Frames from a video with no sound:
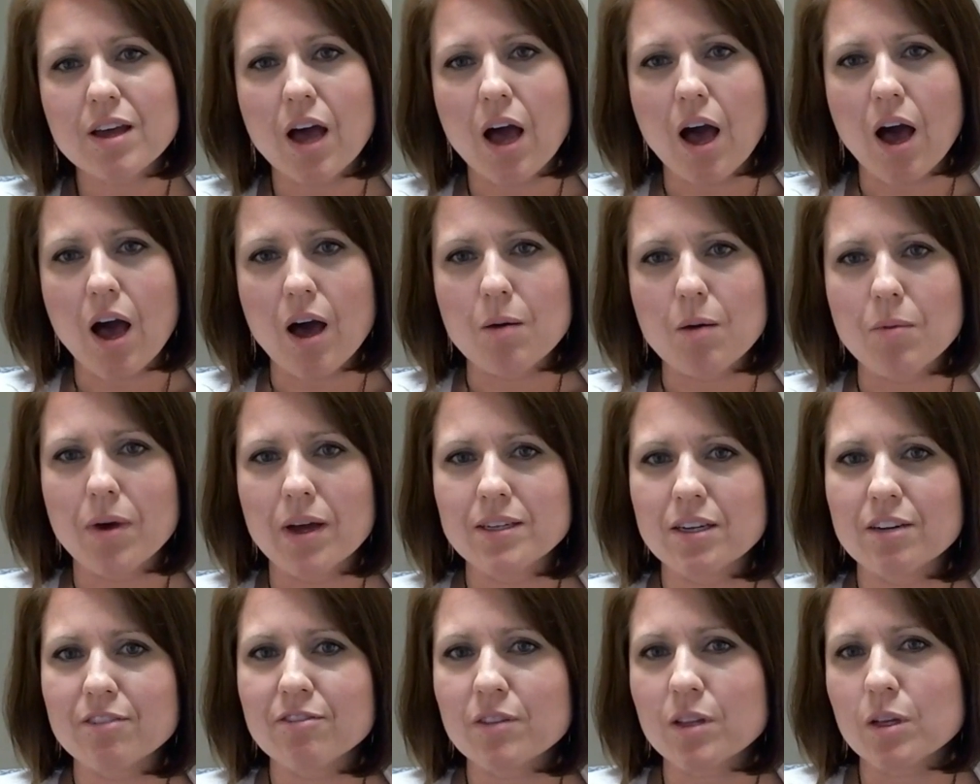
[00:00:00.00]
I
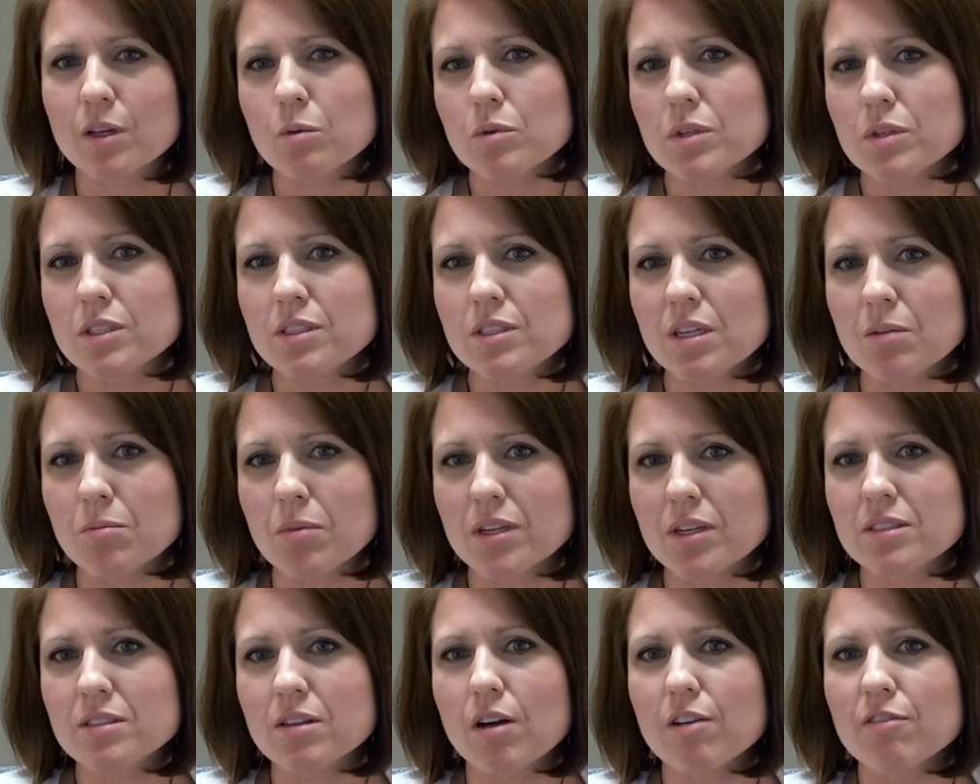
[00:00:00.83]
definitely would see
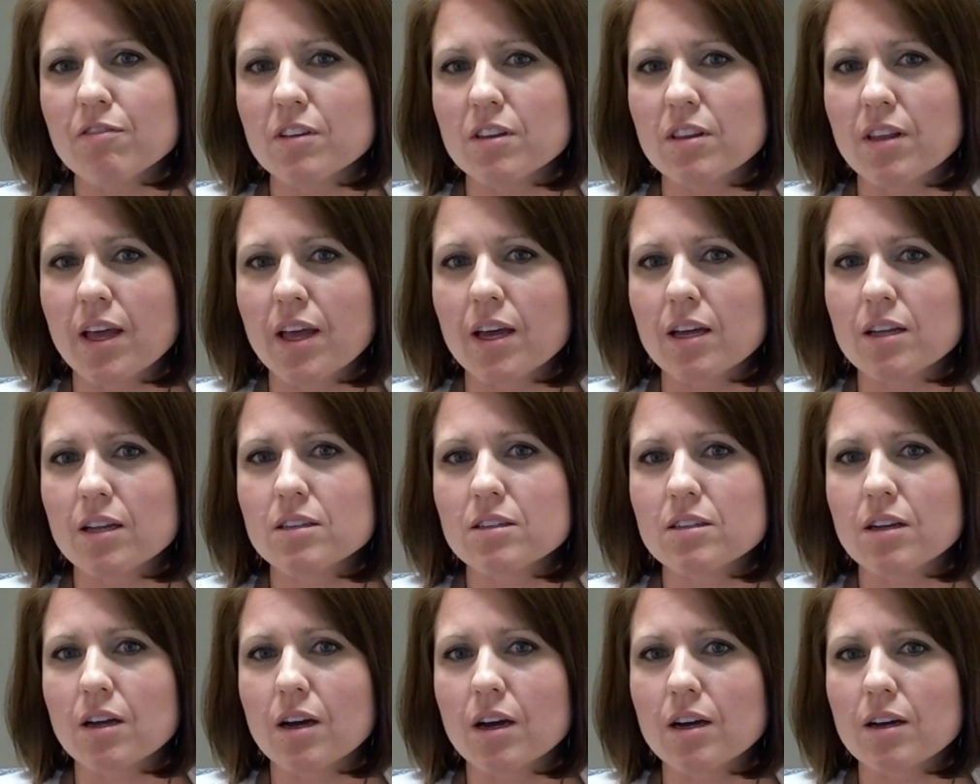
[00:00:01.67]
myself in that
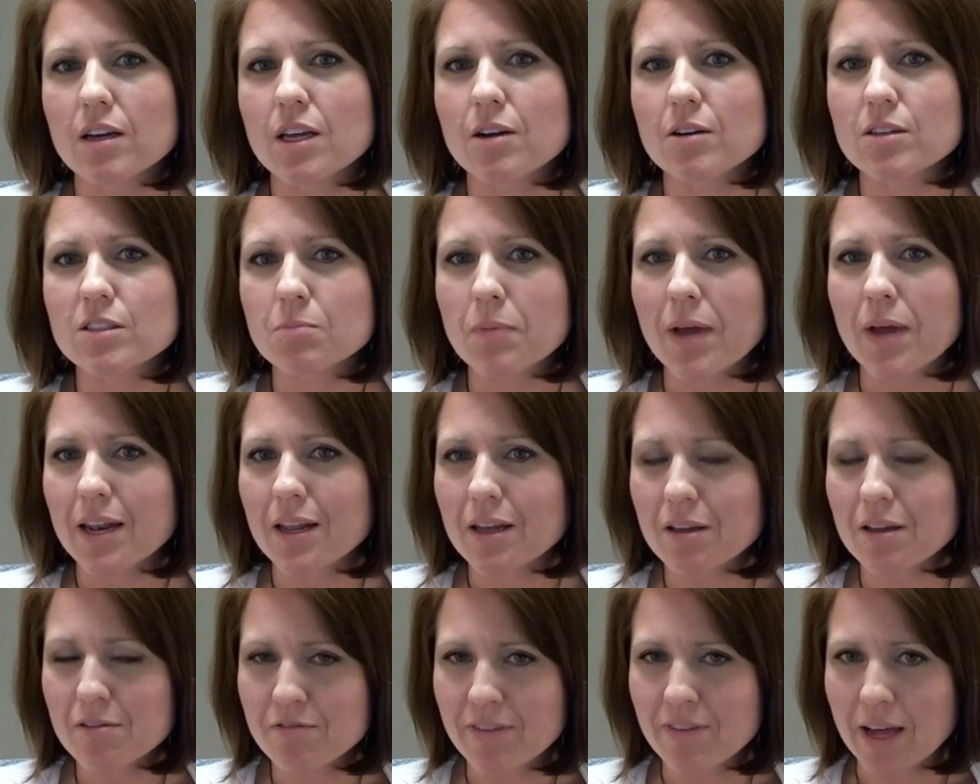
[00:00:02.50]

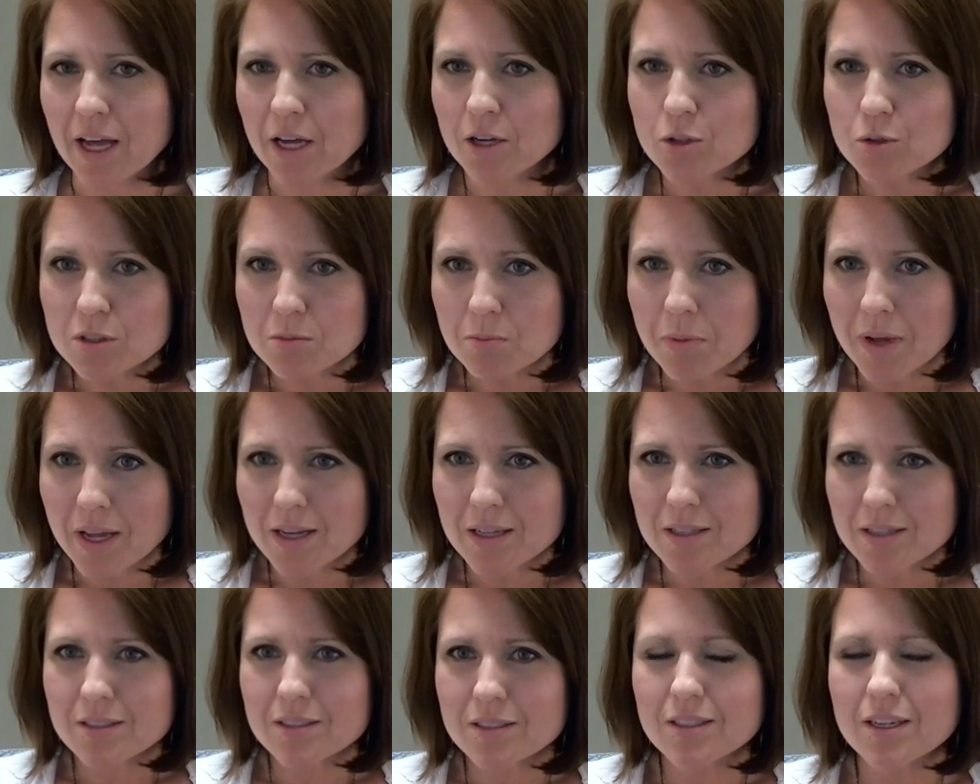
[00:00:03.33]
charismatic,
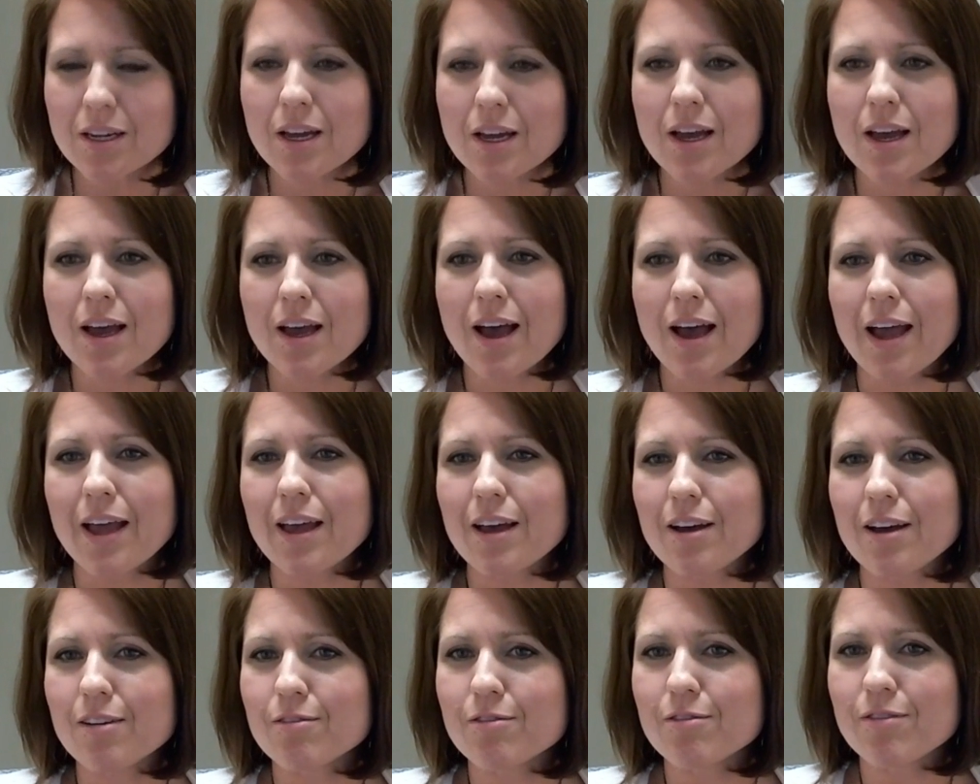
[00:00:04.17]
values-based. I
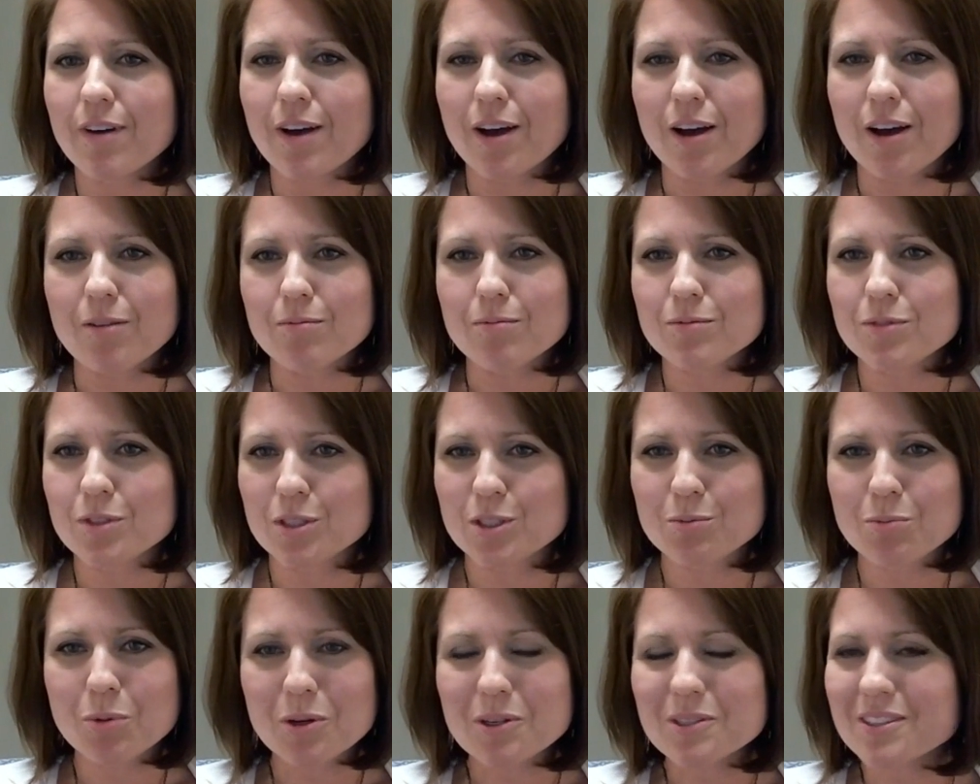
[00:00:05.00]
have
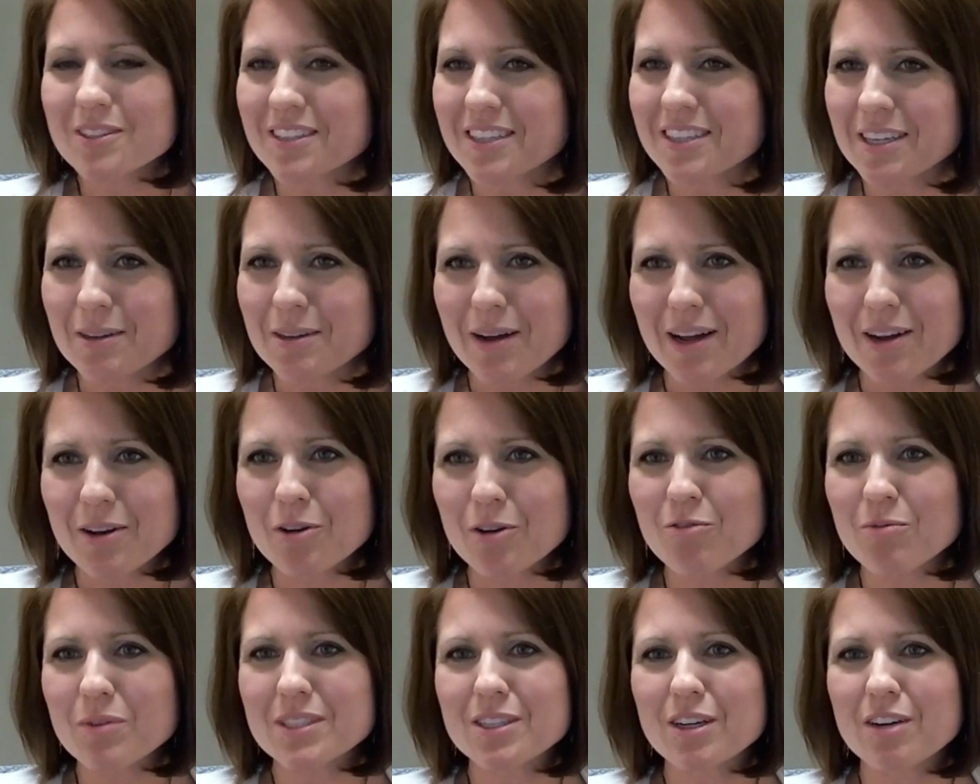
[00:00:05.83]
just personally, I know
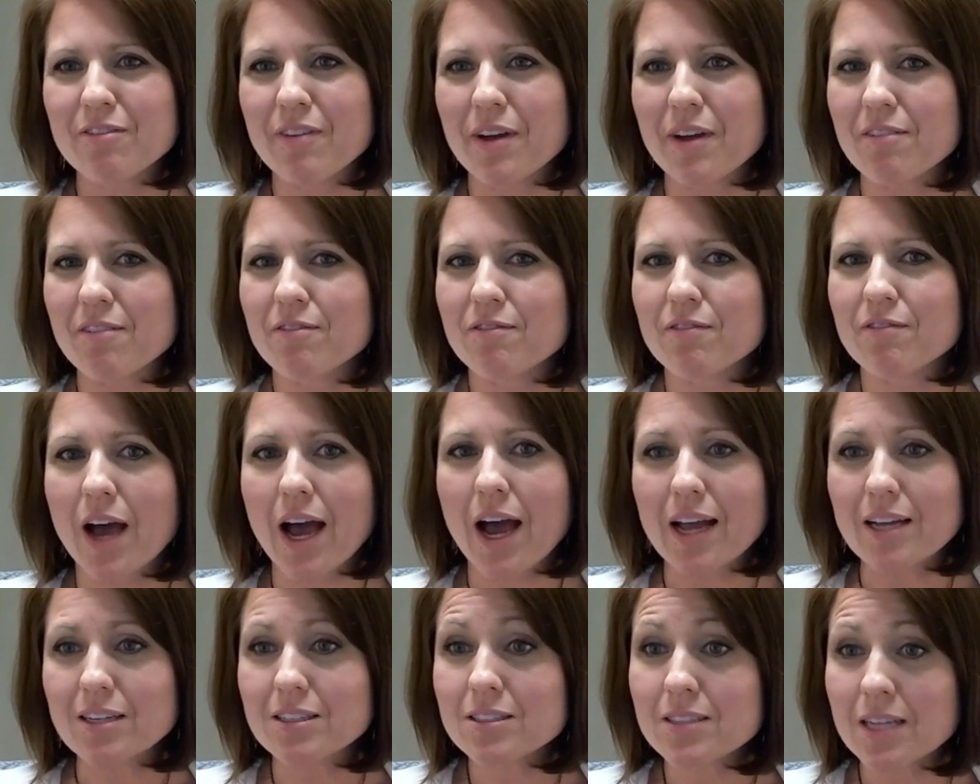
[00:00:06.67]
of myself, I have
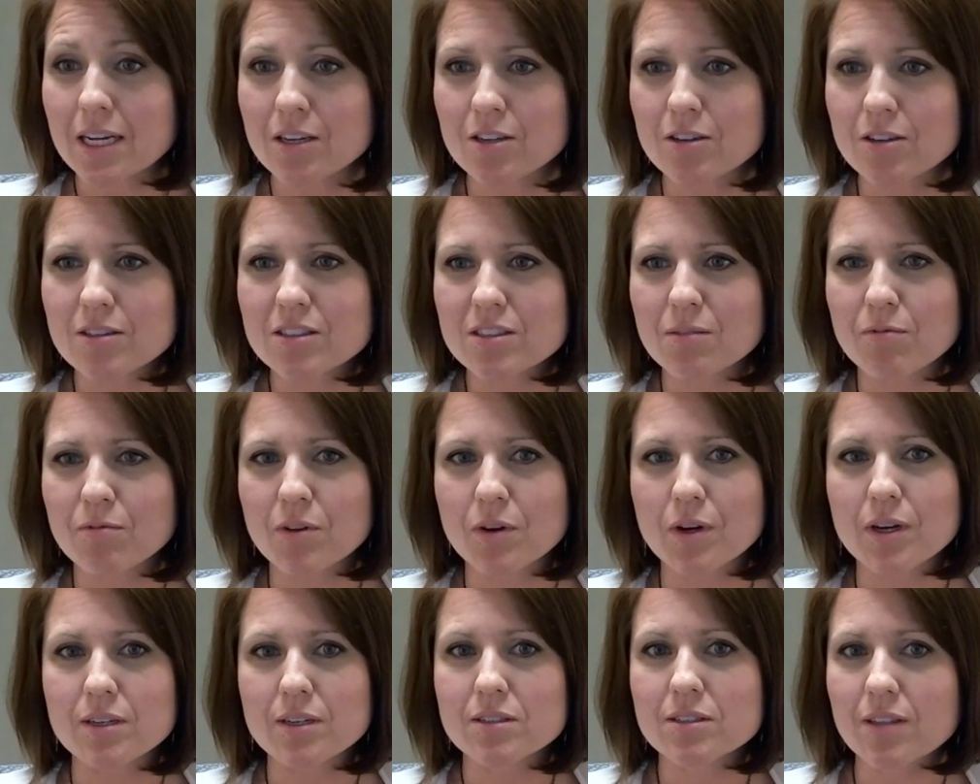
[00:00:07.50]
high standards. I'm
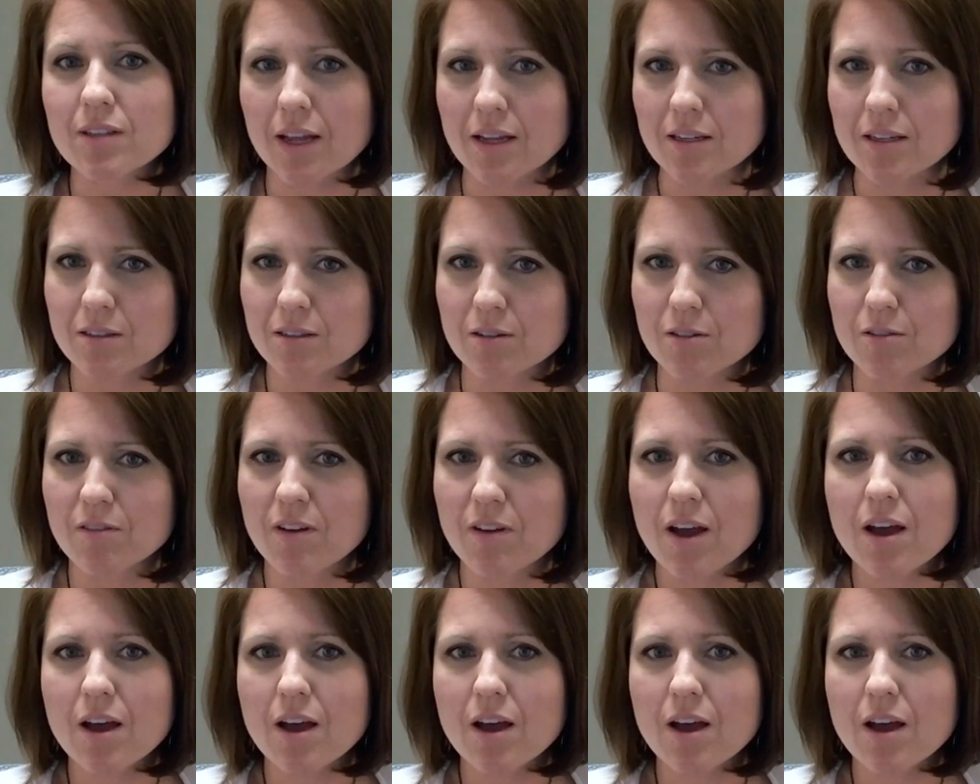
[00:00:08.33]
very decisive.